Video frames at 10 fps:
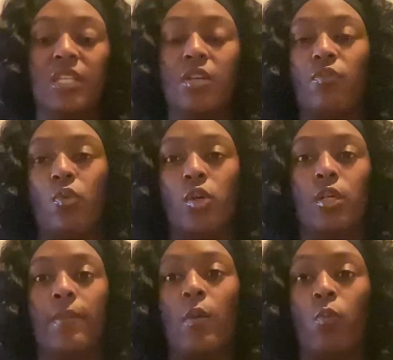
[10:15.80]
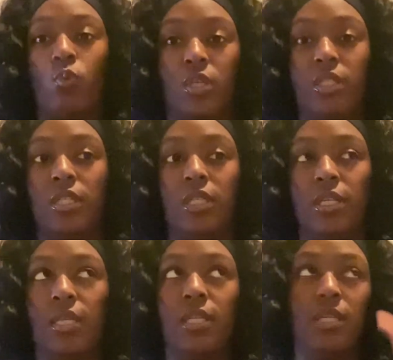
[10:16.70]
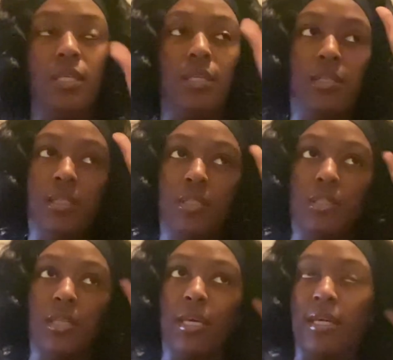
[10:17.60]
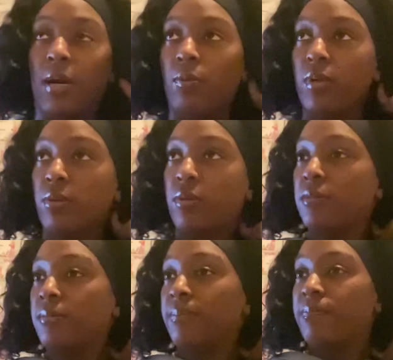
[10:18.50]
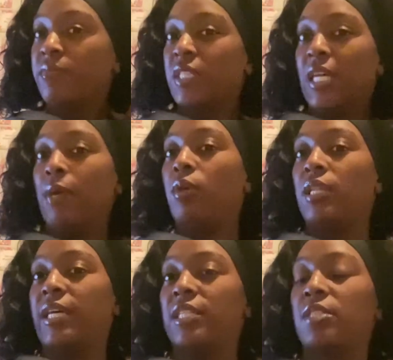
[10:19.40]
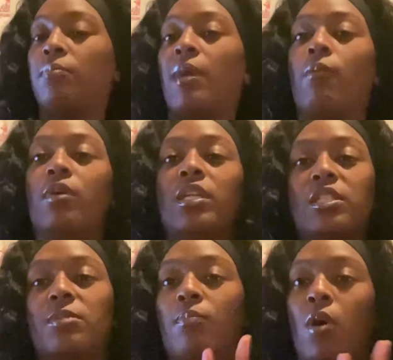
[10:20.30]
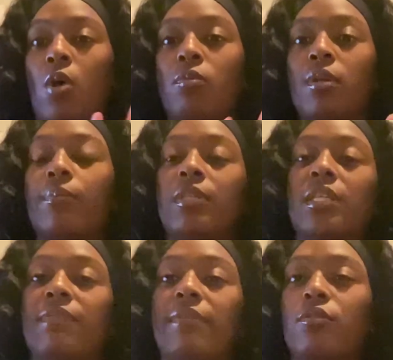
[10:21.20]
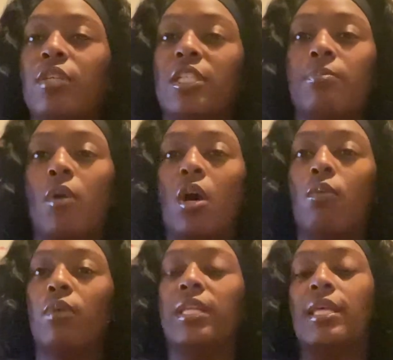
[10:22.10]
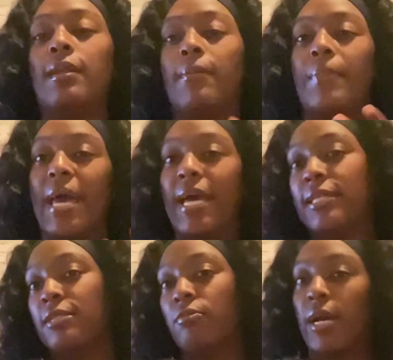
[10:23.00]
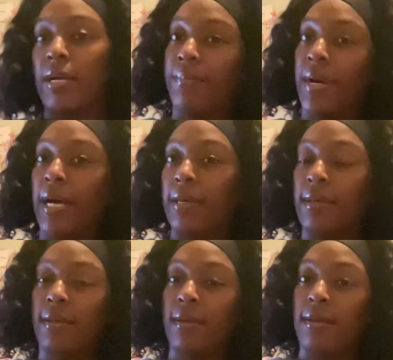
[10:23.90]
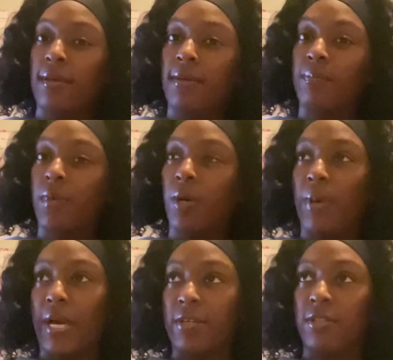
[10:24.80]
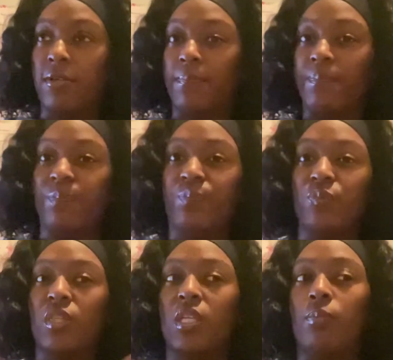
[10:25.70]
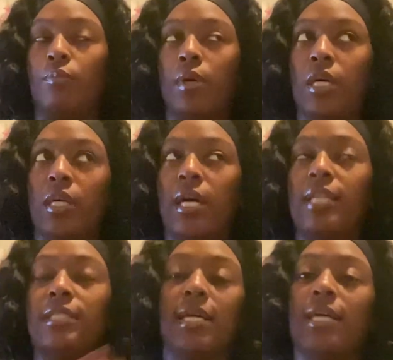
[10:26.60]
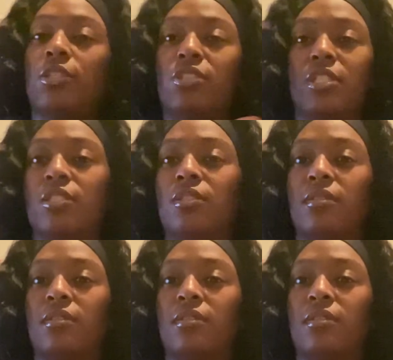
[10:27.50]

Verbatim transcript: for one and it's like i want to I didn't want like a, I wanted a small one, but then if I was gonna get small, I wanted it in a pack so where I could buy a pack of them. But I decided to just,